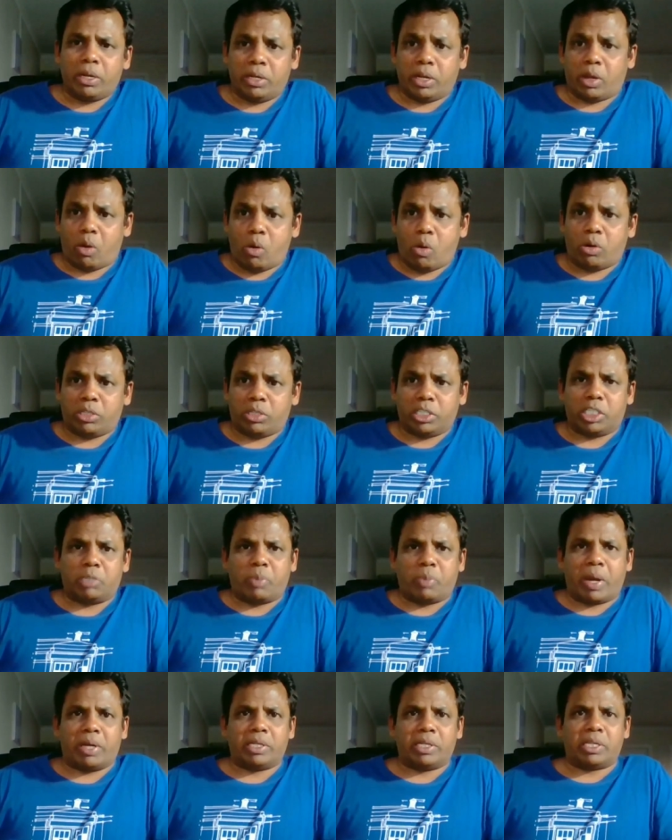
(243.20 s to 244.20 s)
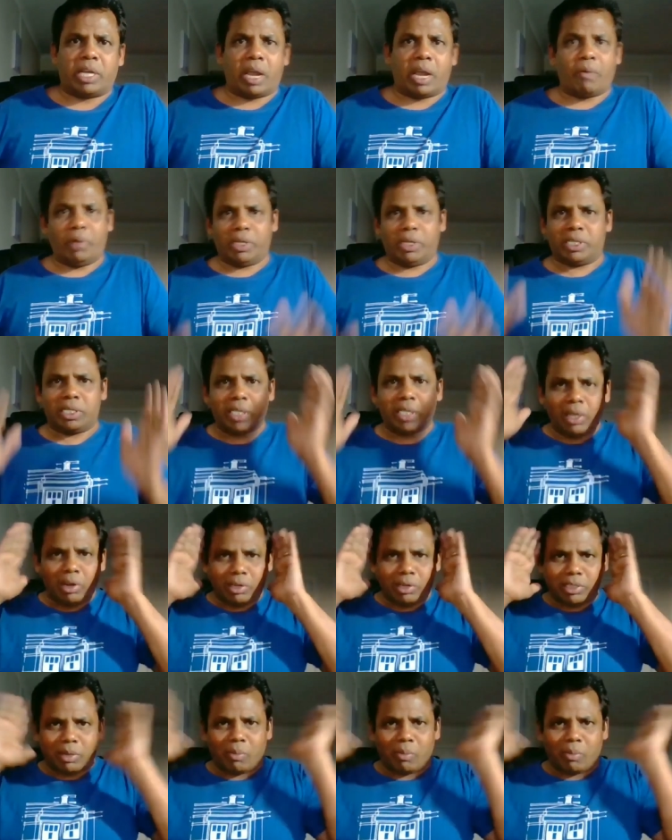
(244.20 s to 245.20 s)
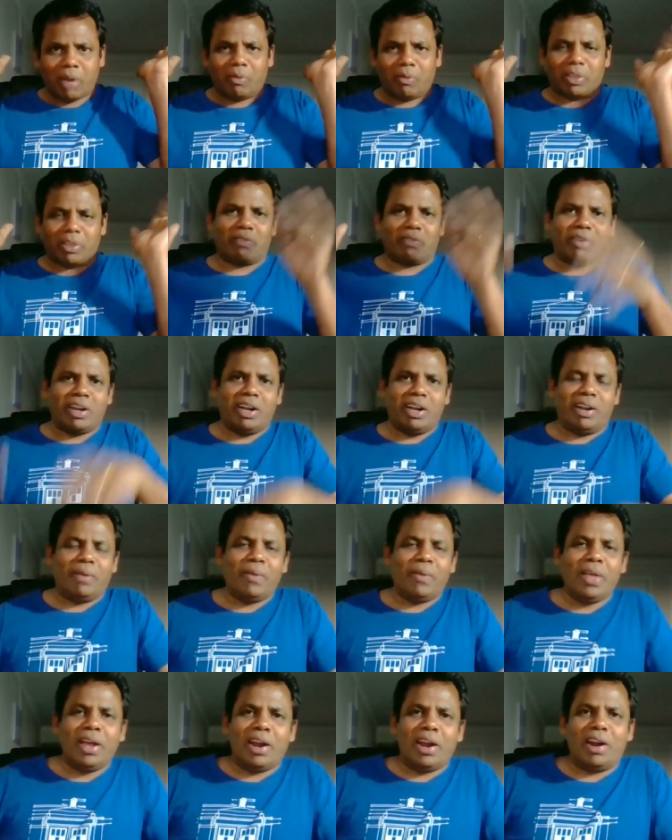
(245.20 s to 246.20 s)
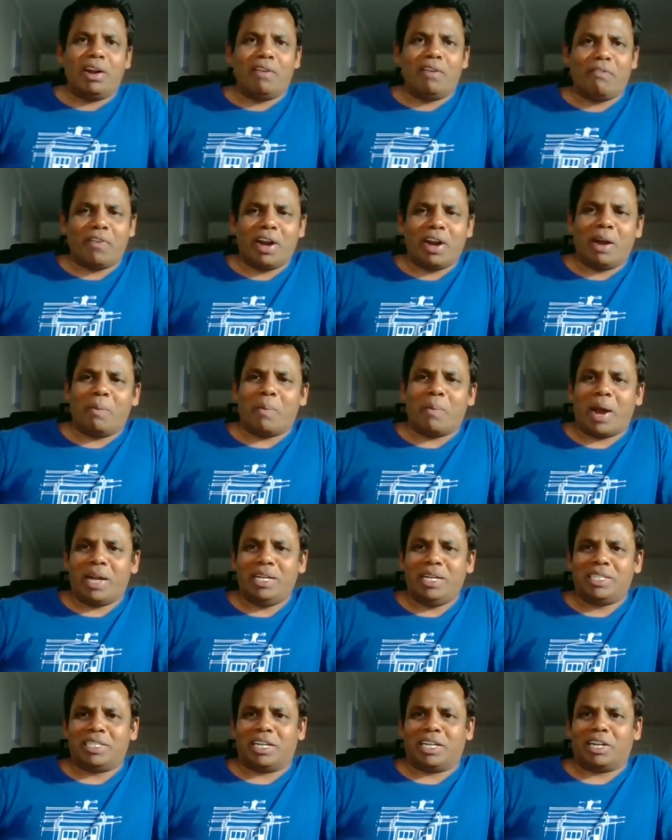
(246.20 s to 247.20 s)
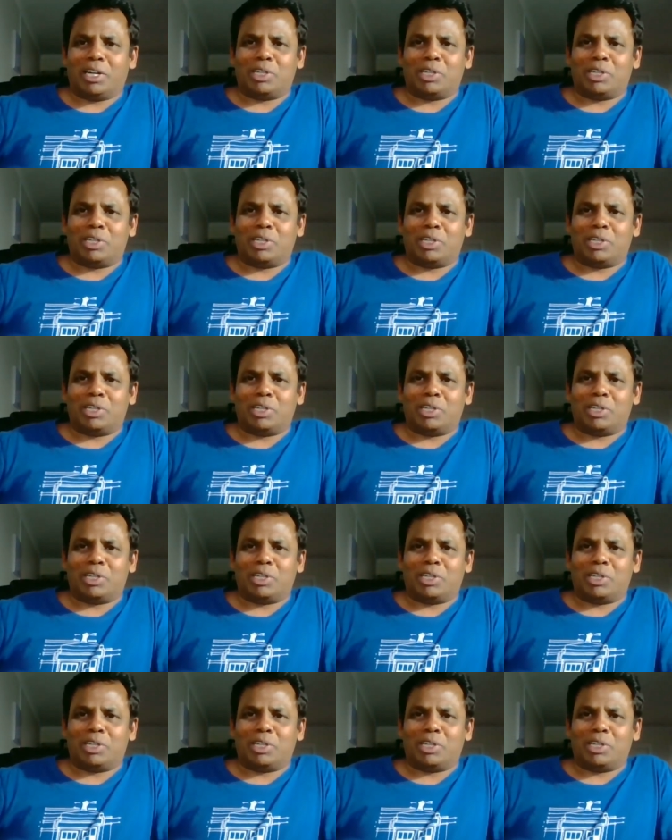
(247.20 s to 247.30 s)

did a course in Spanish language is you know somebody with a very different mindset.